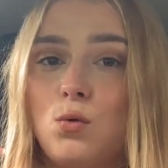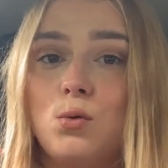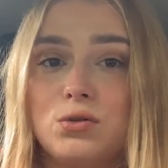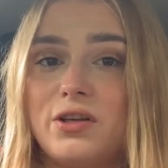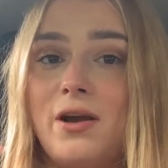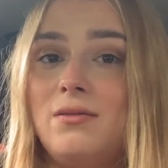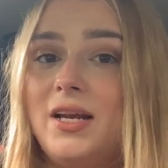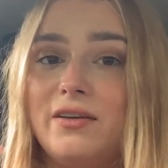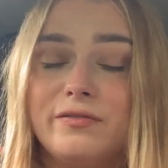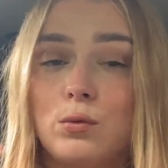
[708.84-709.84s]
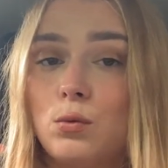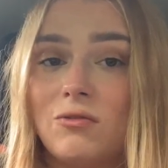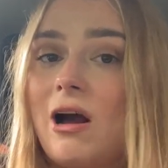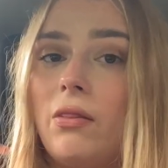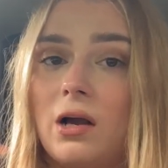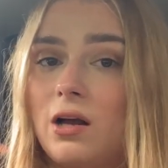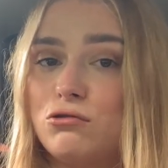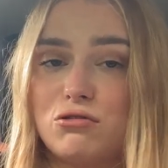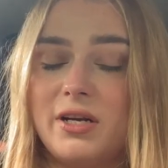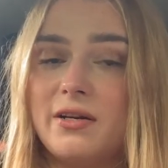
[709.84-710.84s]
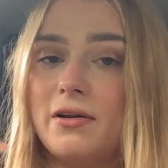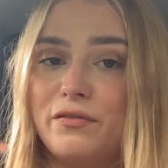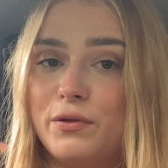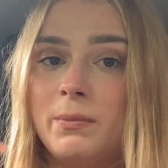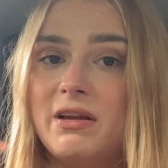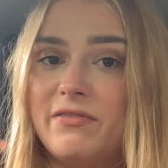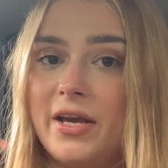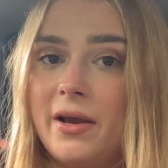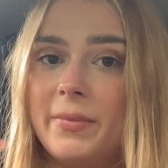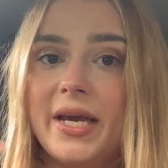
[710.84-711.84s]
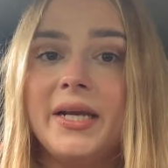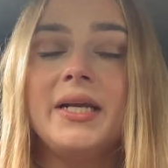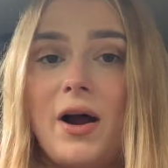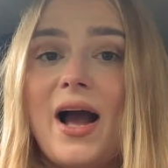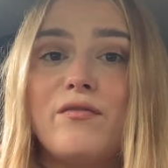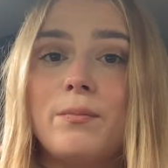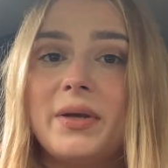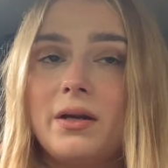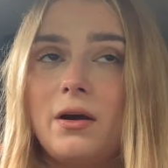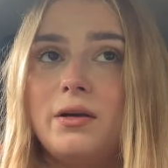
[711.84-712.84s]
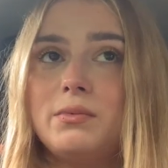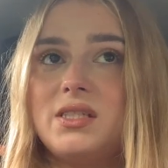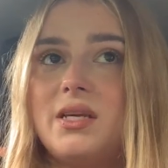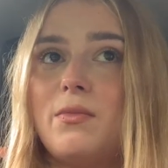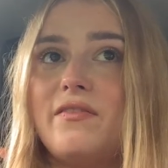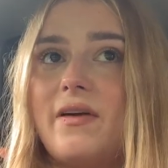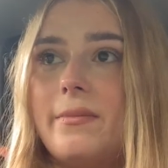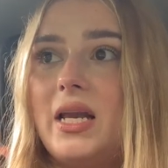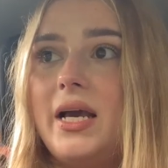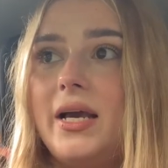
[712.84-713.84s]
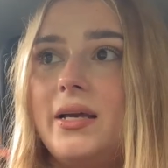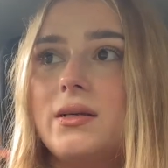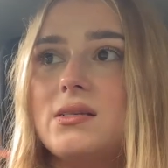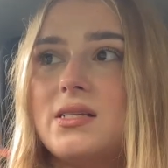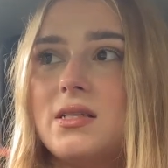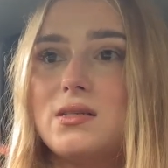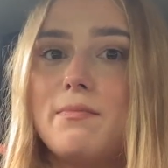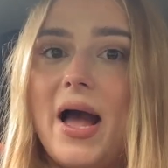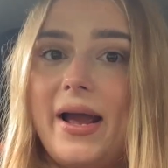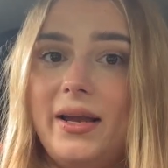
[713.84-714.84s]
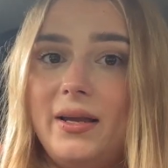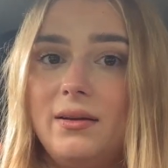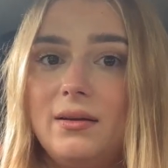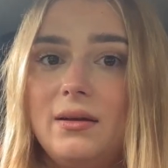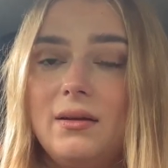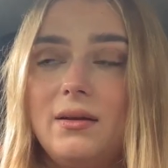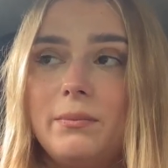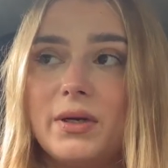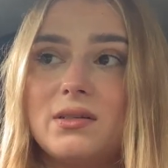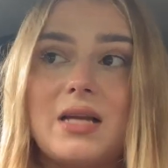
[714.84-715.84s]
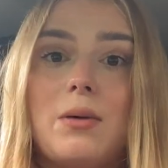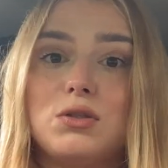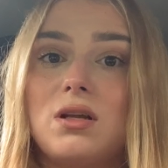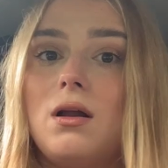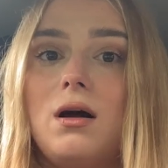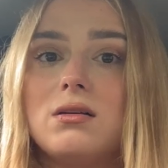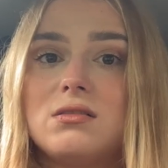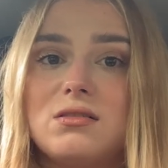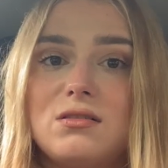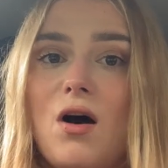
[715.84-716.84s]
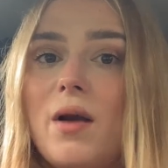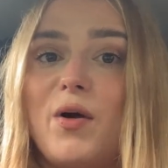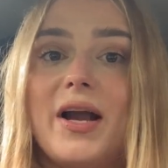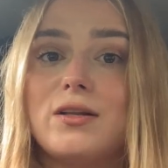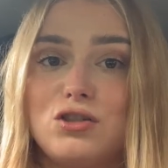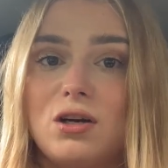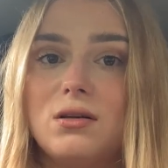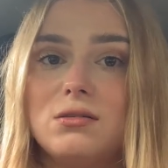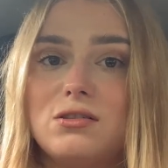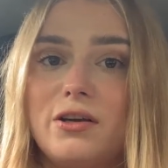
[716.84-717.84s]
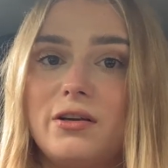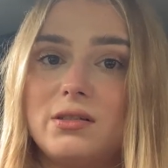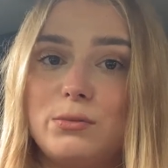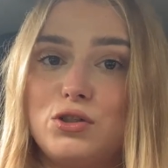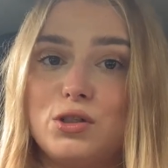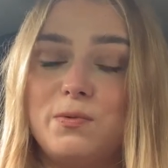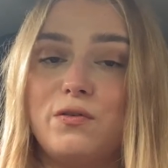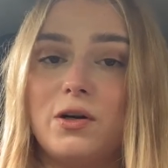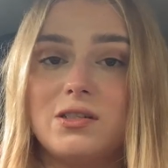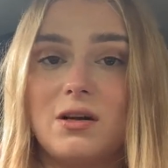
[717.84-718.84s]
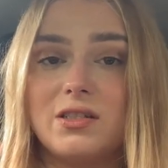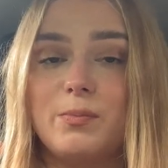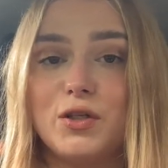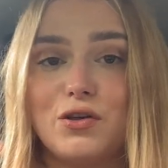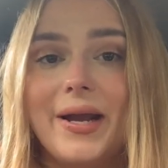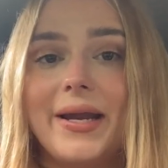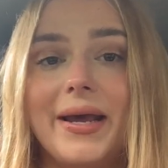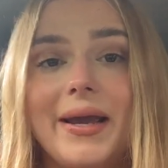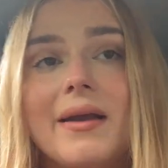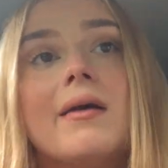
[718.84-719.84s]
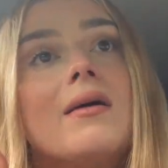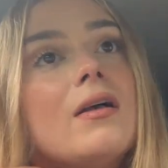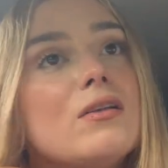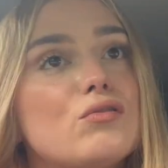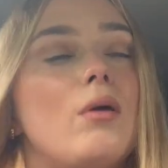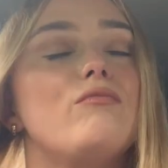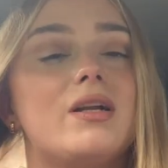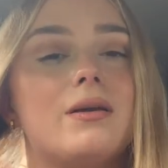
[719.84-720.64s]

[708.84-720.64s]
also live all around the country none of them live near me I haven't been home to see my family since May because that was the last time I had chance to because it was just before I started my training. So I'm really